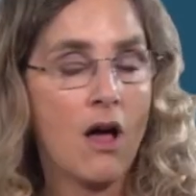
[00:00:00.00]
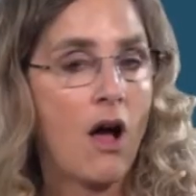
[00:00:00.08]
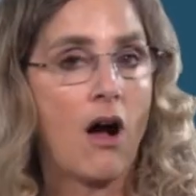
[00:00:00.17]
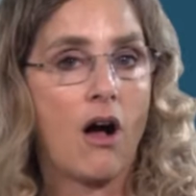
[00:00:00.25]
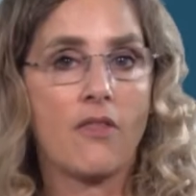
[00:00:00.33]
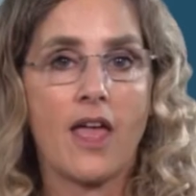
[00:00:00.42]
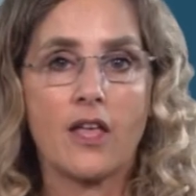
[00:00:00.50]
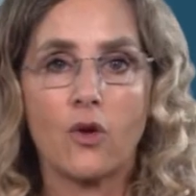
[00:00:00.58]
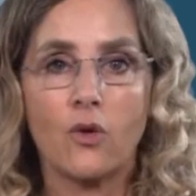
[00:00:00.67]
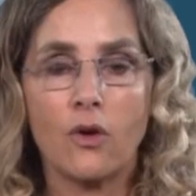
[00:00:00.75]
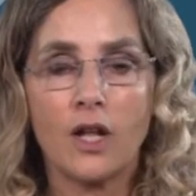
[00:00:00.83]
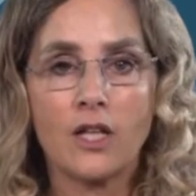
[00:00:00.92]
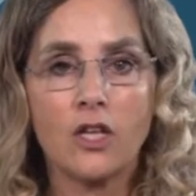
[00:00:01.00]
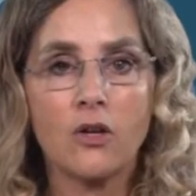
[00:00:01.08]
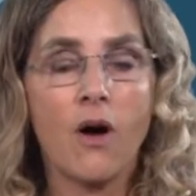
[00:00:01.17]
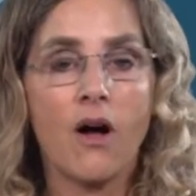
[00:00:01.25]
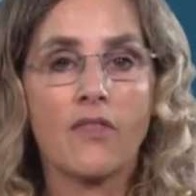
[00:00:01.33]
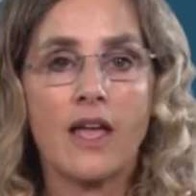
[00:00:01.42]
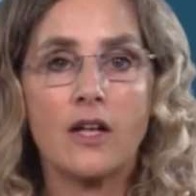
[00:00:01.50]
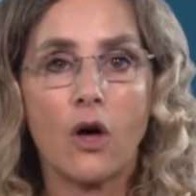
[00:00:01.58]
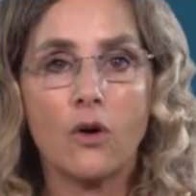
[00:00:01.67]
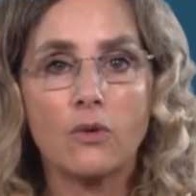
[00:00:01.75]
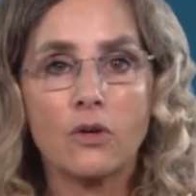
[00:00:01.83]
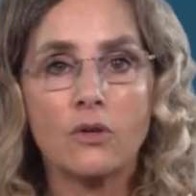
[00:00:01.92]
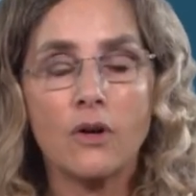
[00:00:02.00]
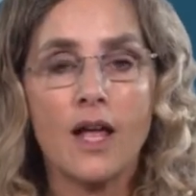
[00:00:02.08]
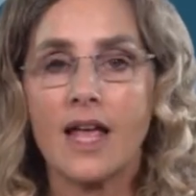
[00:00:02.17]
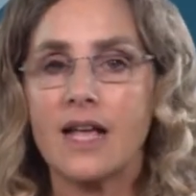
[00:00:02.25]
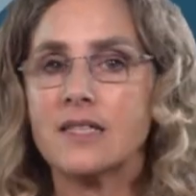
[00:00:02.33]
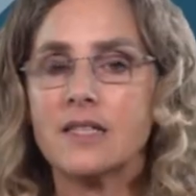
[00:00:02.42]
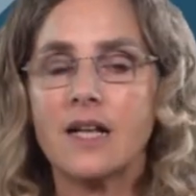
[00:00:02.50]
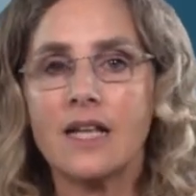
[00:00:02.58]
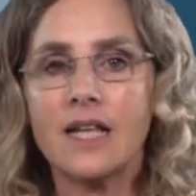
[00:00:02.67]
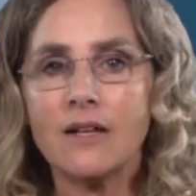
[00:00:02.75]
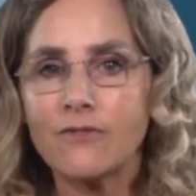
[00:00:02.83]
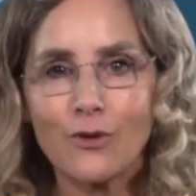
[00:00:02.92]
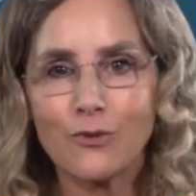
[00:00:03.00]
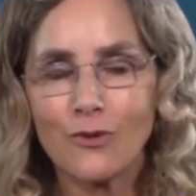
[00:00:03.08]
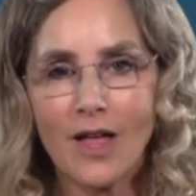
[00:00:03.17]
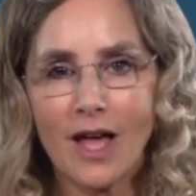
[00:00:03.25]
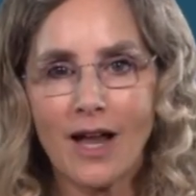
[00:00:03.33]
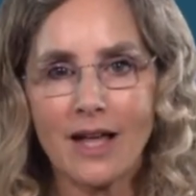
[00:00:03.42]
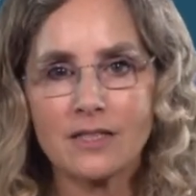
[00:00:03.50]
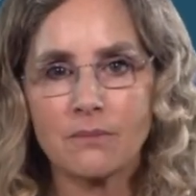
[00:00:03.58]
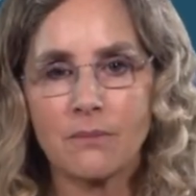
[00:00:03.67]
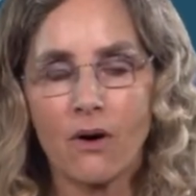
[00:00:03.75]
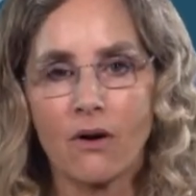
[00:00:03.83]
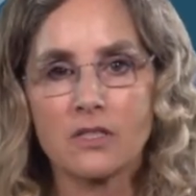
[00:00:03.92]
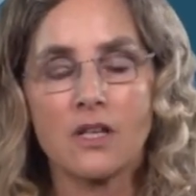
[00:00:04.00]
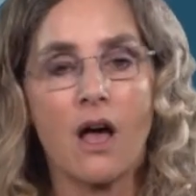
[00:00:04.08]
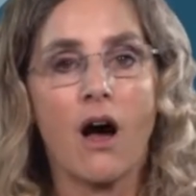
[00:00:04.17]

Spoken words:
Are they Googling you? Are they local? Is it a leaflet through their letterbox?